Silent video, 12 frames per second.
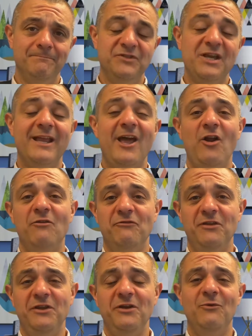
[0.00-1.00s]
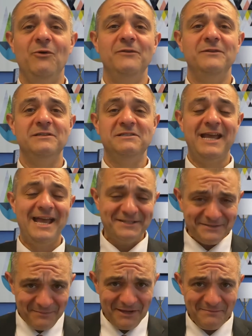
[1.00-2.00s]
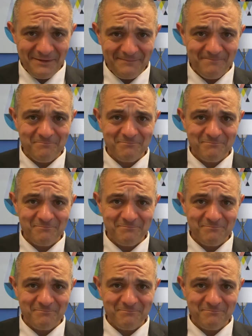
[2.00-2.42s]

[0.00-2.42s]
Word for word: Check out our video on tax abatement.